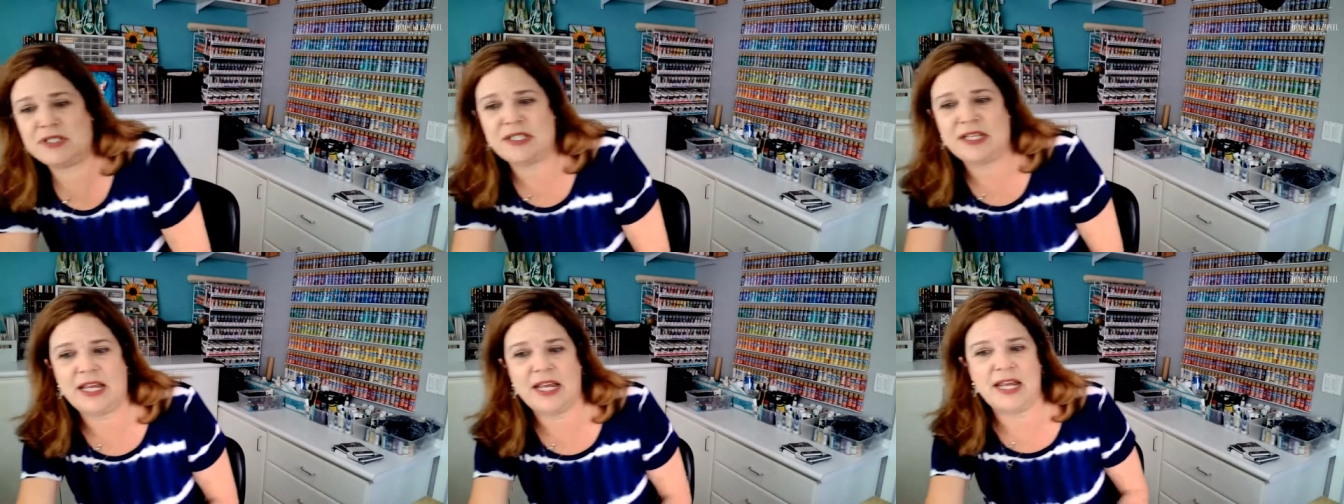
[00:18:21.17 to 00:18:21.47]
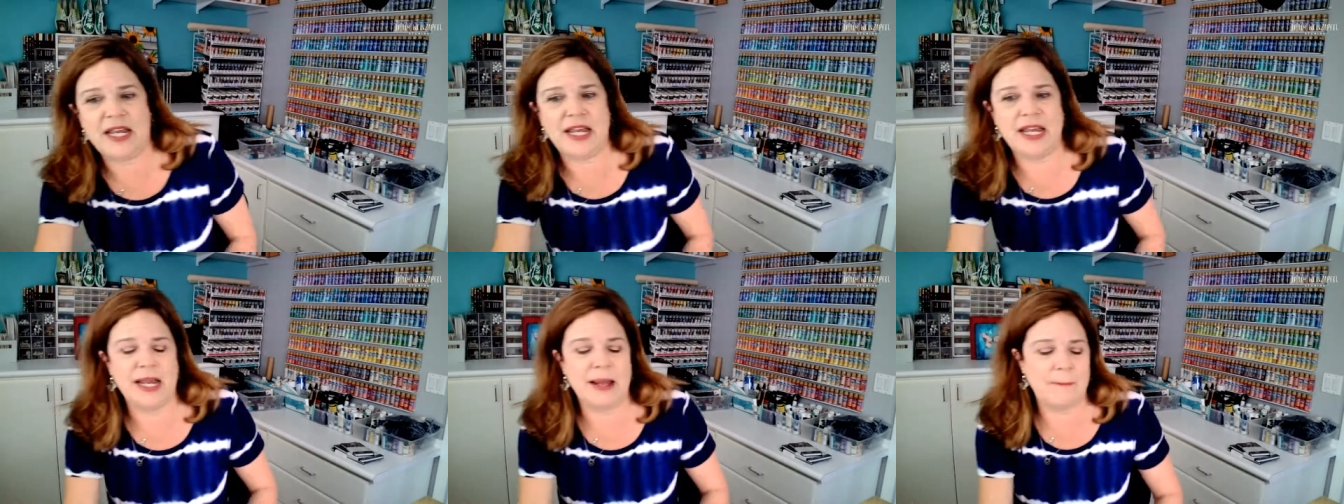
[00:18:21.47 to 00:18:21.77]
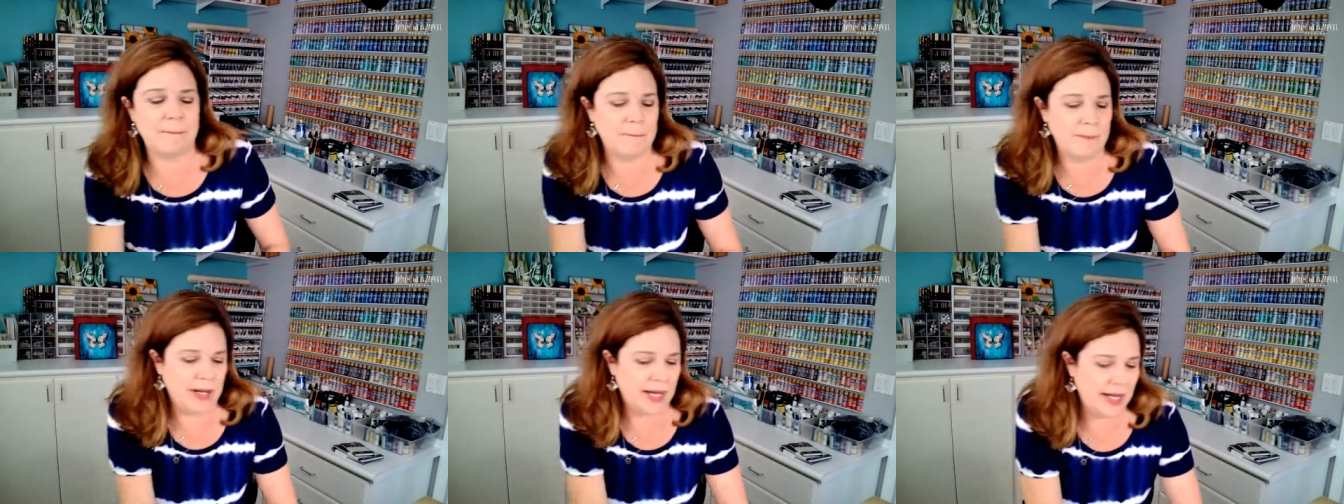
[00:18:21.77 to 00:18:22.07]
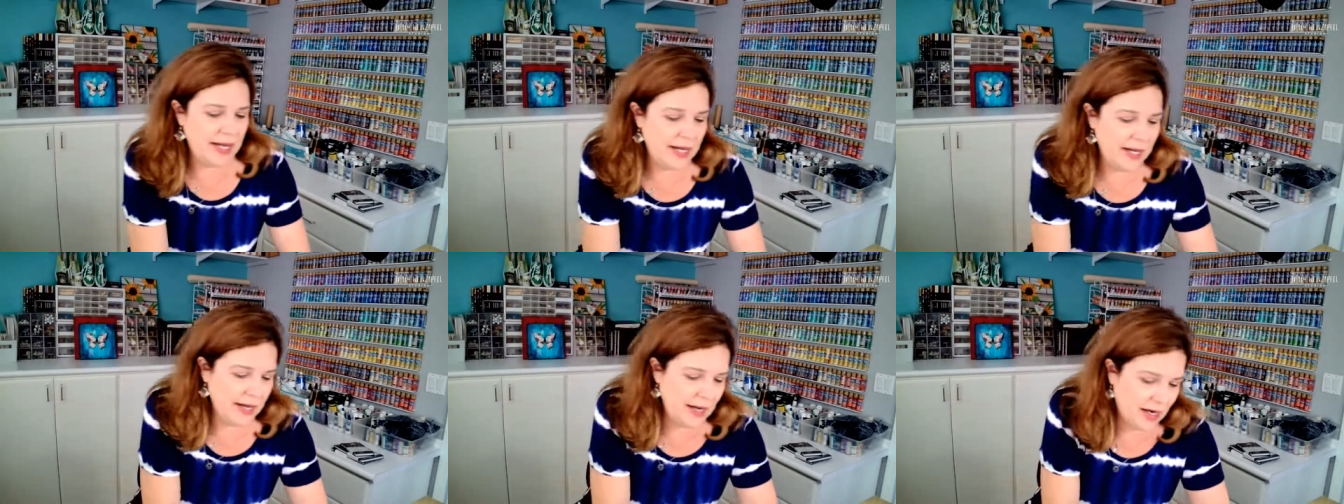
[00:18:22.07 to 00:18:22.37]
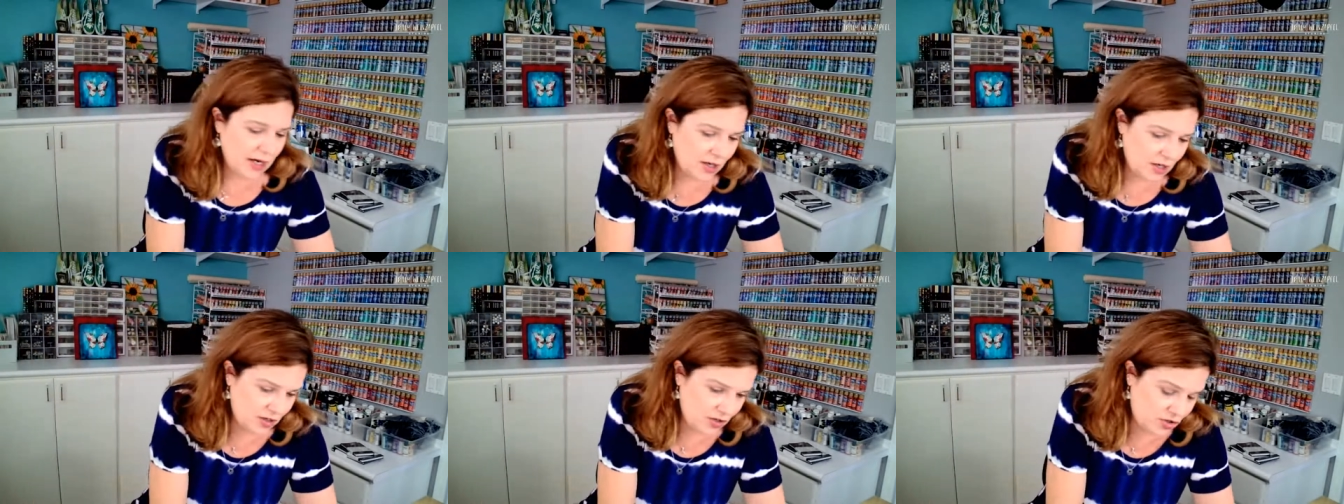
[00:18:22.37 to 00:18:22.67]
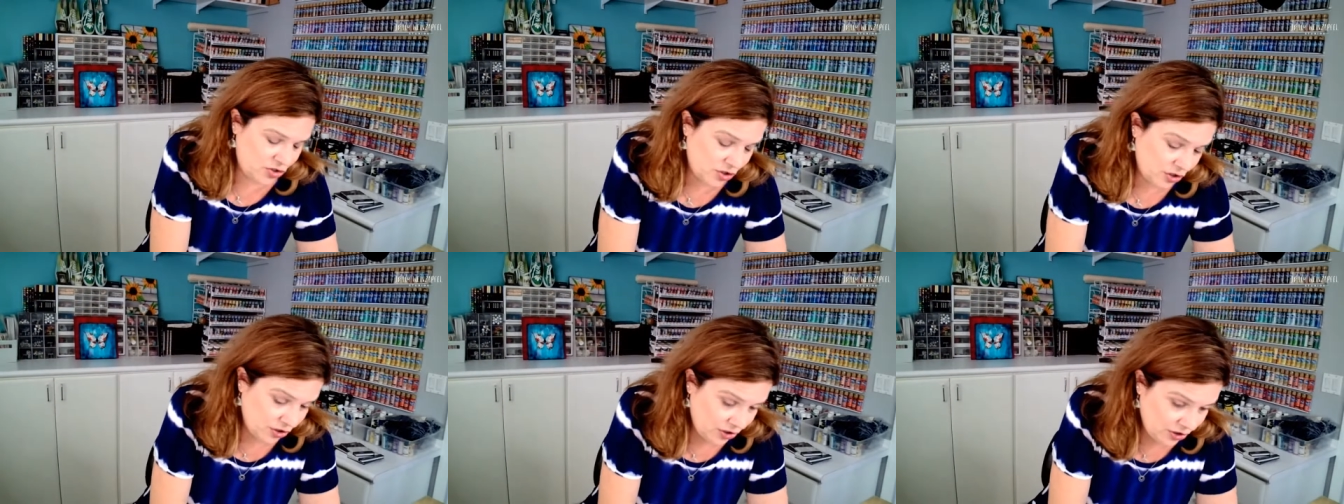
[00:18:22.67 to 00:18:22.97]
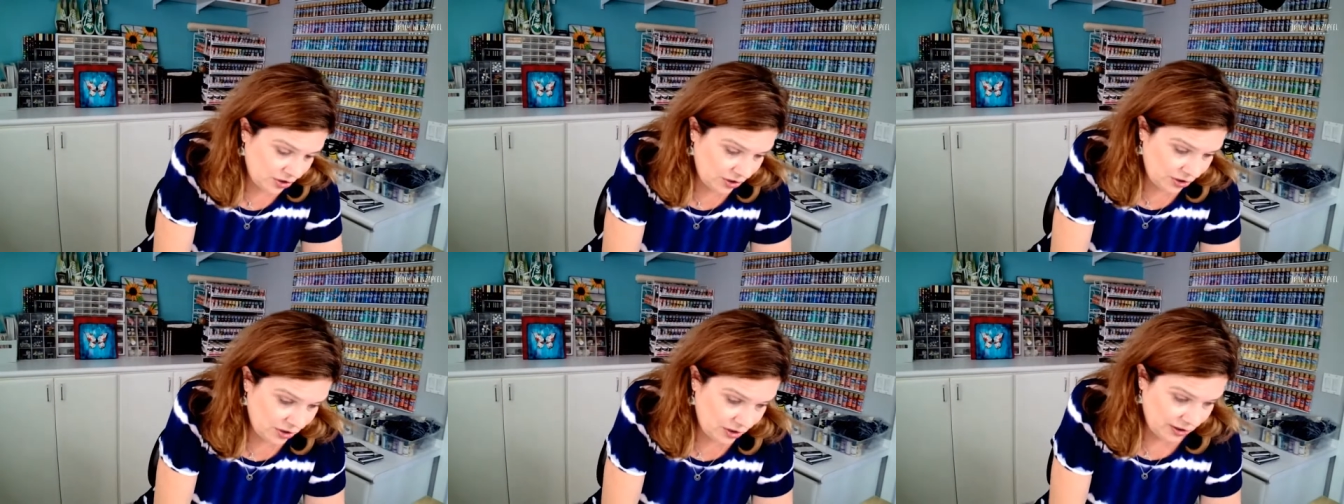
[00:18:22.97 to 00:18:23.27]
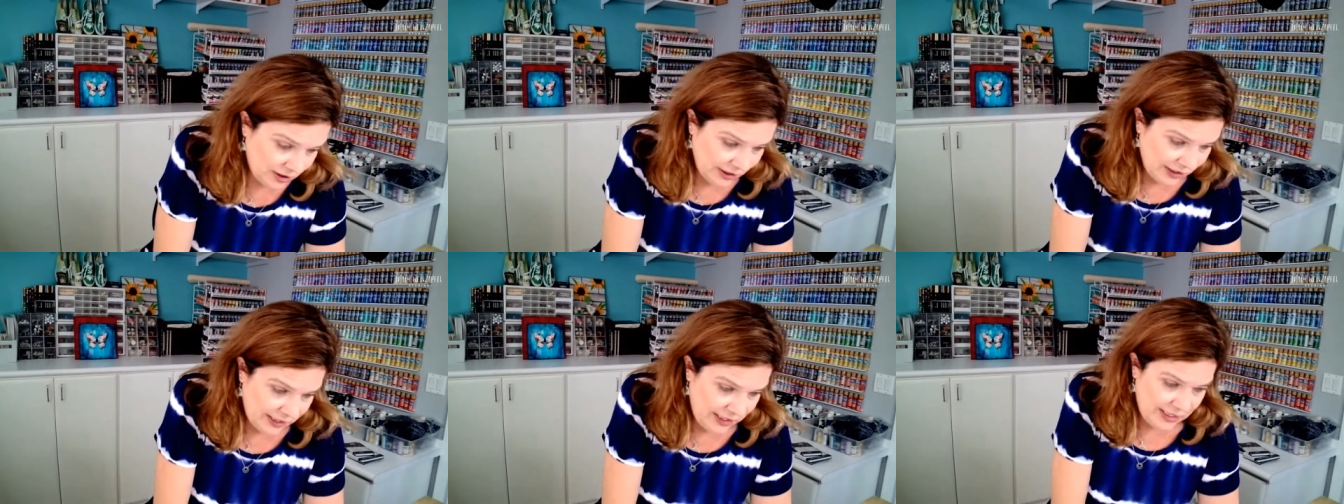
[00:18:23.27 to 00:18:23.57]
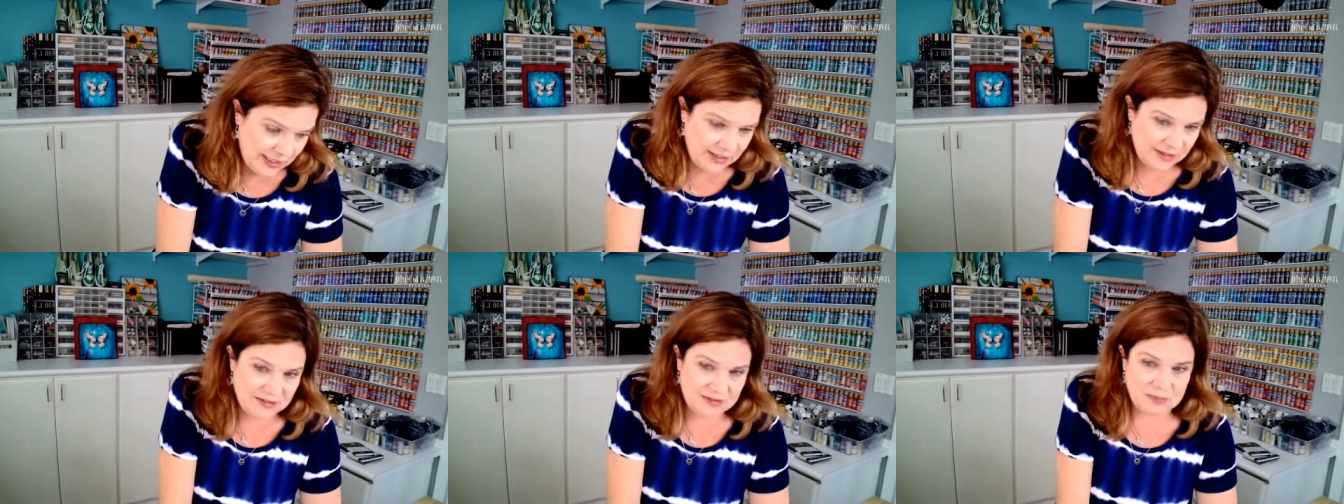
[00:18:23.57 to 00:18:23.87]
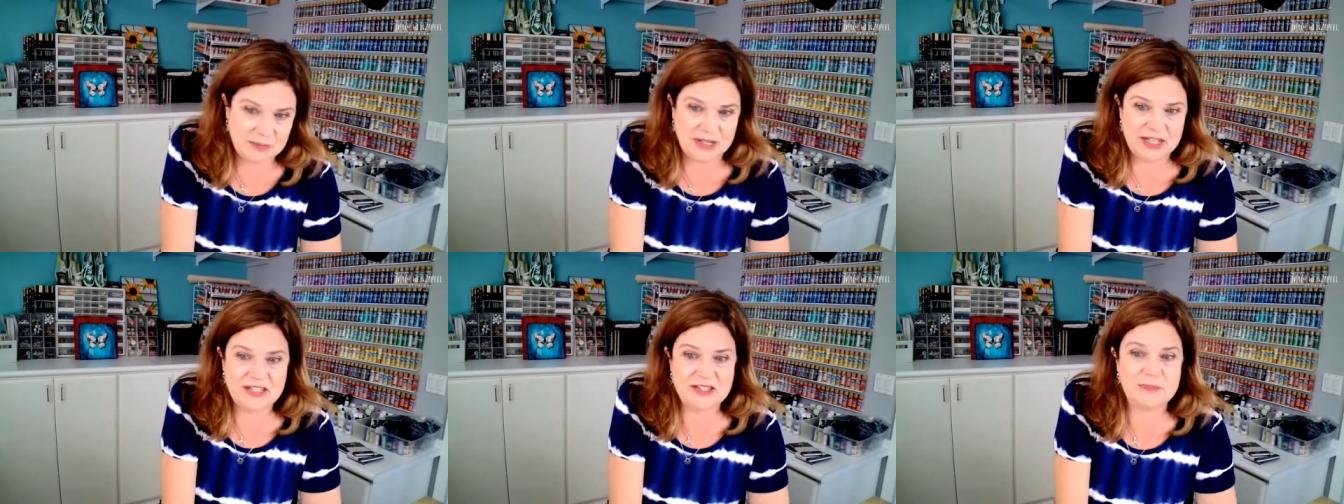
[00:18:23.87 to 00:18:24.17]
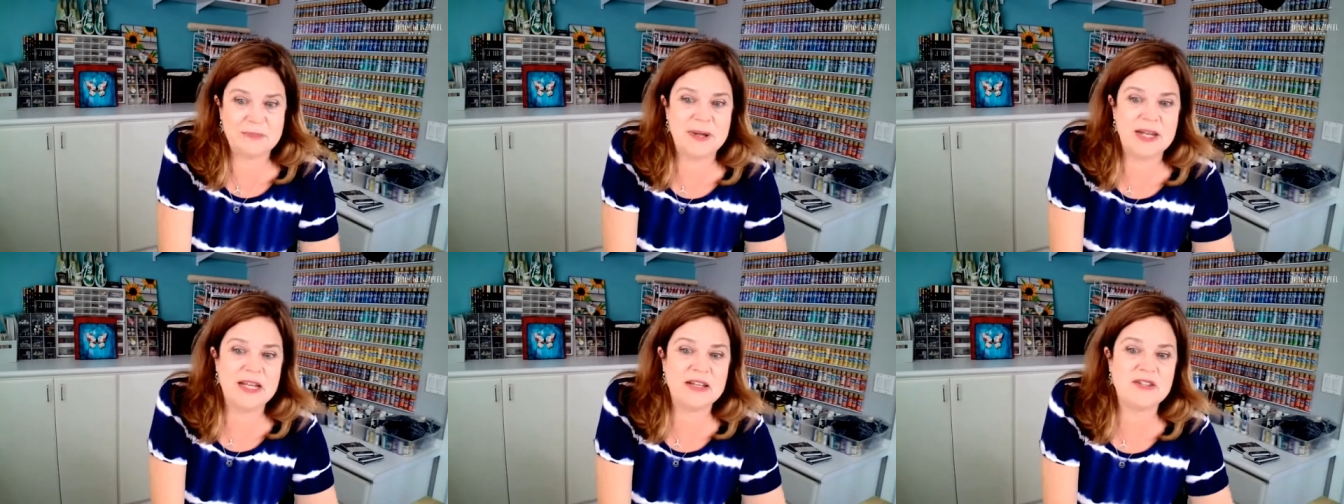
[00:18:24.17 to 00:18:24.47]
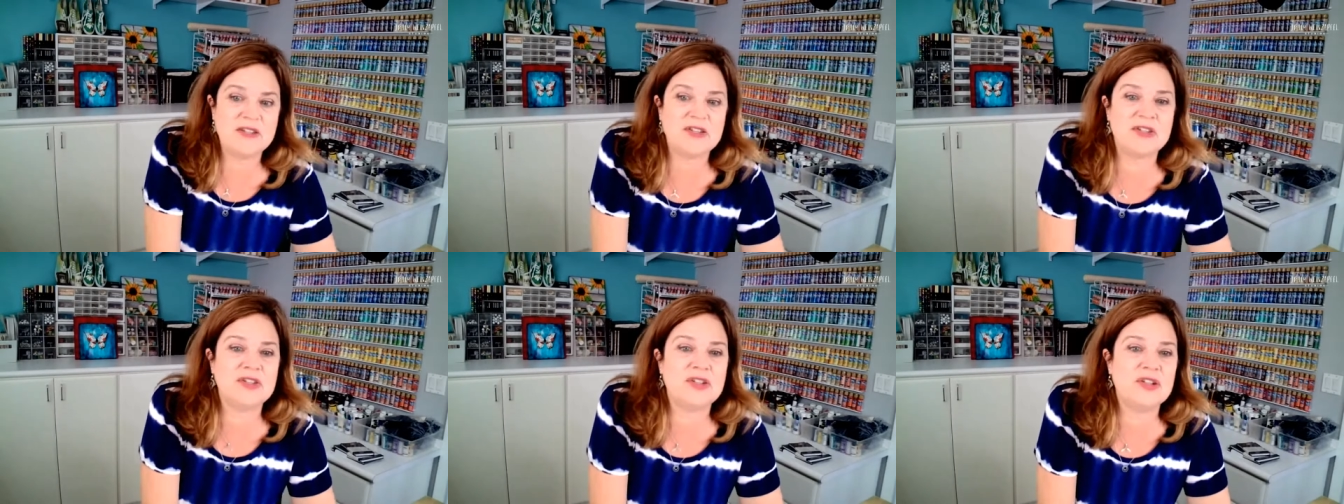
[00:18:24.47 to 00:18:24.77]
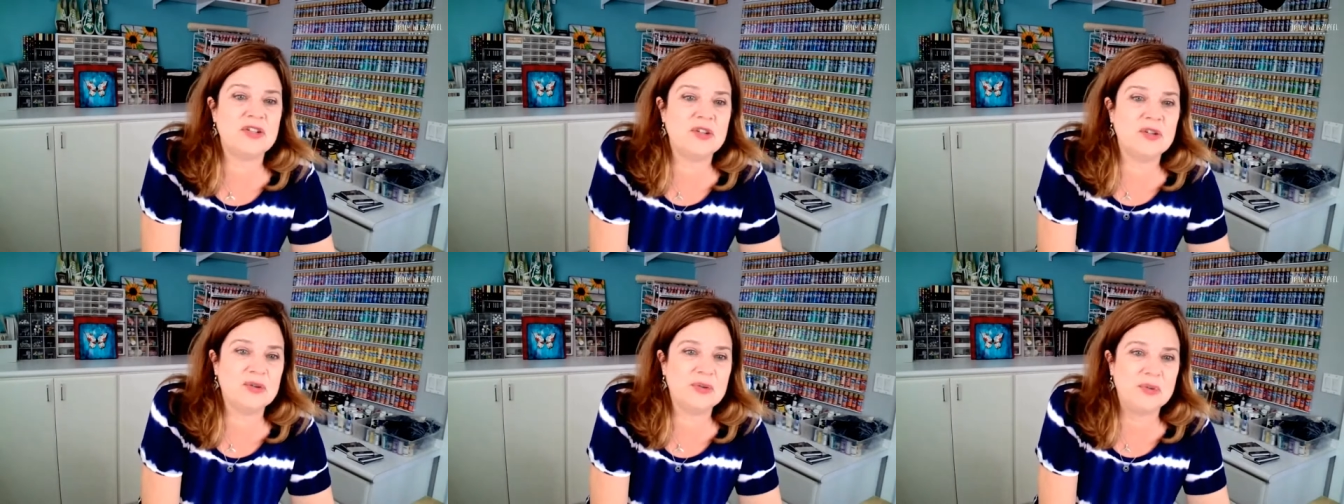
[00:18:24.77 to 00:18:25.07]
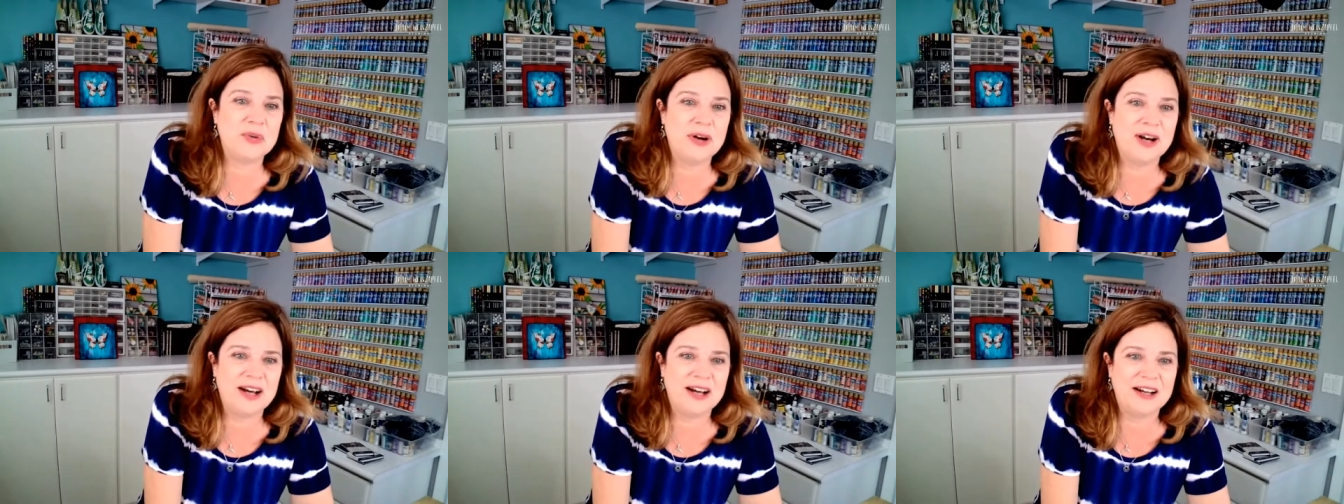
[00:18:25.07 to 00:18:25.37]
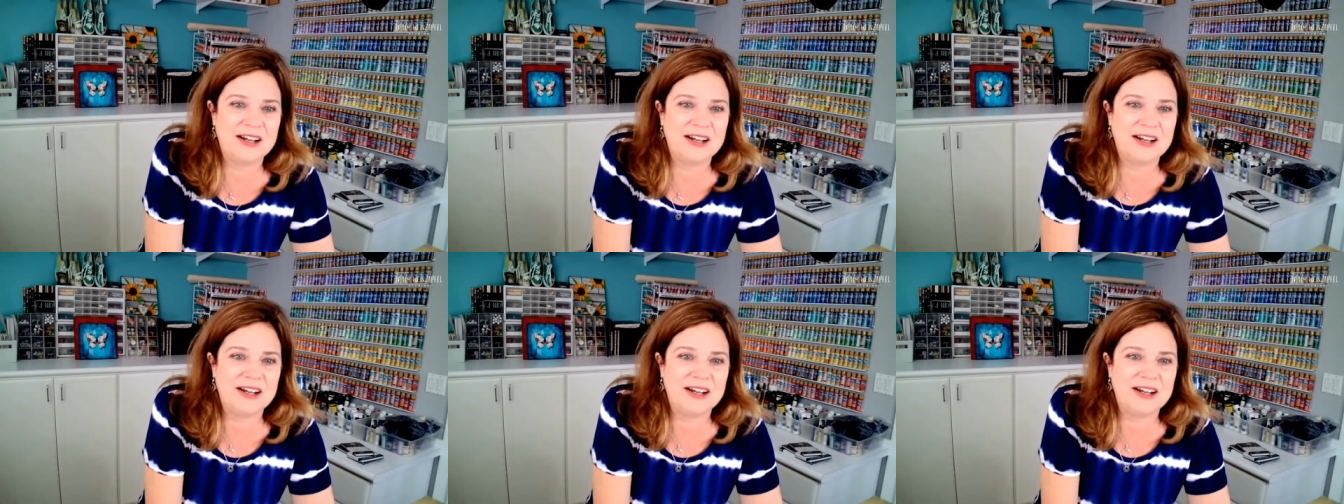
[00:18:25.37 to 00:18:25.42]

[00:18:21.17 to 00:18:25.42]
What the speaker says: say, my art journal is my space to